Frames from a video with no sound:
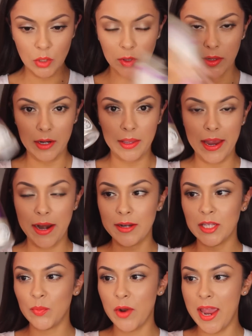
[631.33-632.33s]
Do a little
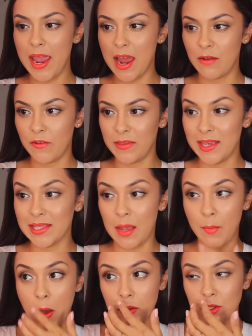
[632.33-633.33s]
hairspray, and for this
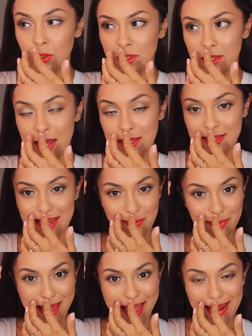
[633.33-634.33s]
I'm also using that
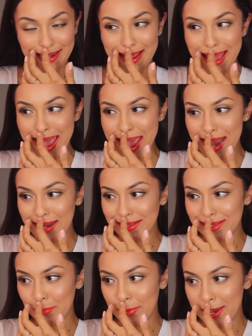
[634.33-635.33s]
same line, and
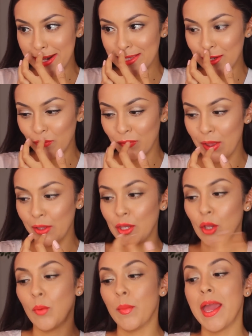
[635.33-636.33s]
it's the Biotin
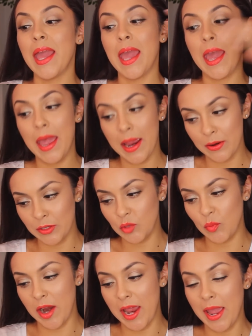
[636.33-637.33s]
Volume
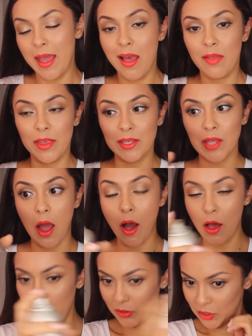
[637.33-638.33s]
Hairspray. This
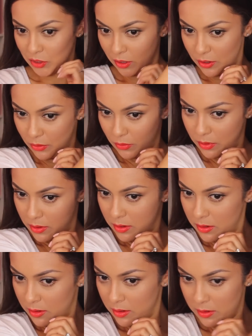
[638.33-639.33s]
also
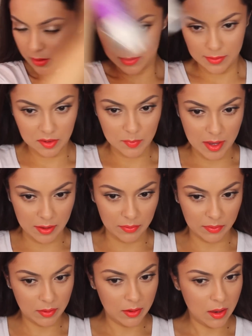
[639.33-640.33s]

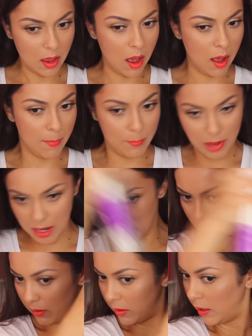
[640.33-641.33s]
smells
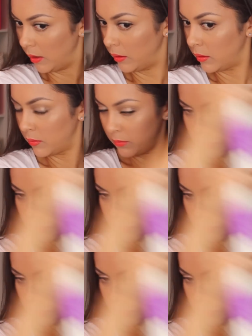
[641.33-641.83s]
amazing.